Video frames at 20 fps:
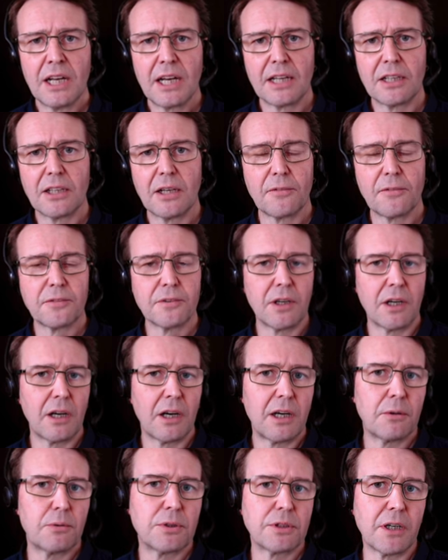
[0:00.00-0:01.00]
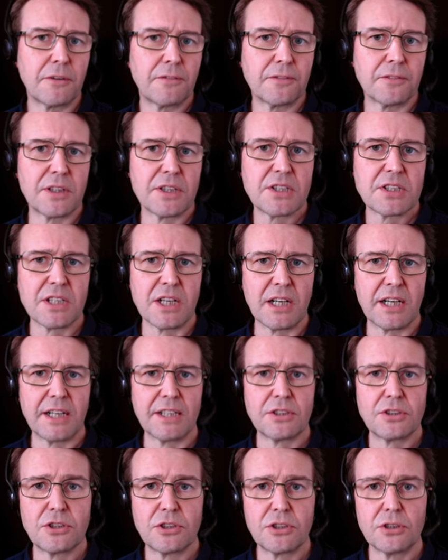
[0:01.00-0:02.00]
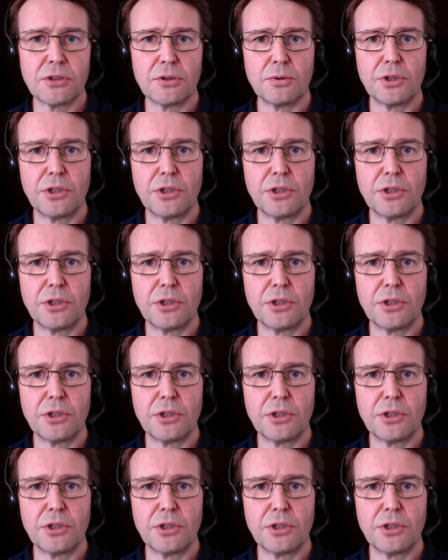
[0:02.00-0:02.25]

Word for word: And often I would often assign two